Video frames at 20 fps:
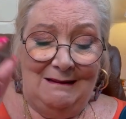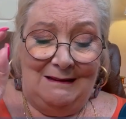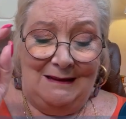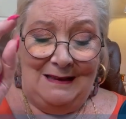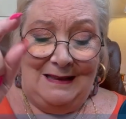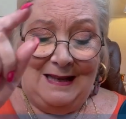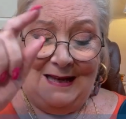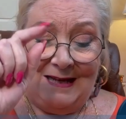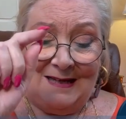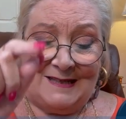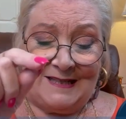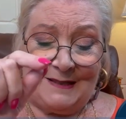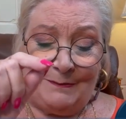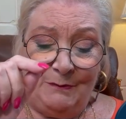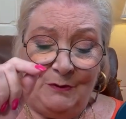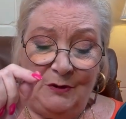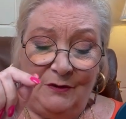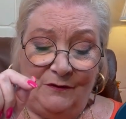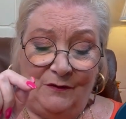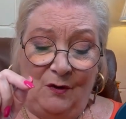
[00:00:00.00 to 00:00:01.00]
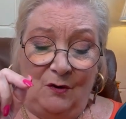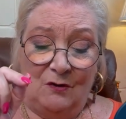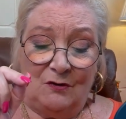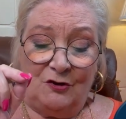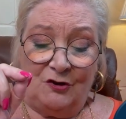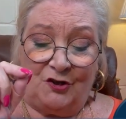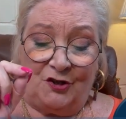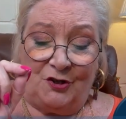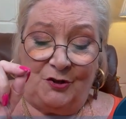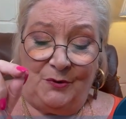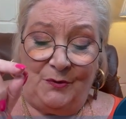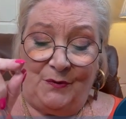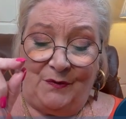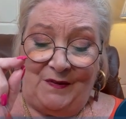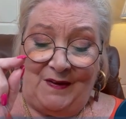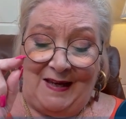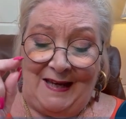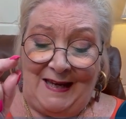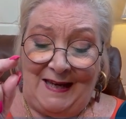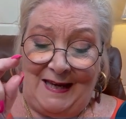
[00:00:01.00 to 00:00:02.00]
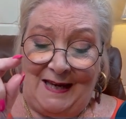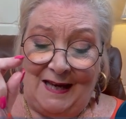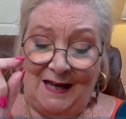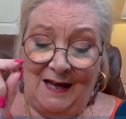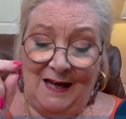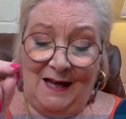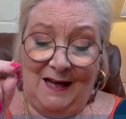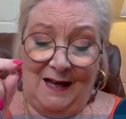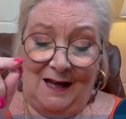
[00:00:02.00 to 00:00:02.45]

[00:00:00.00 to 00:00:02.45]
Let's move on to the,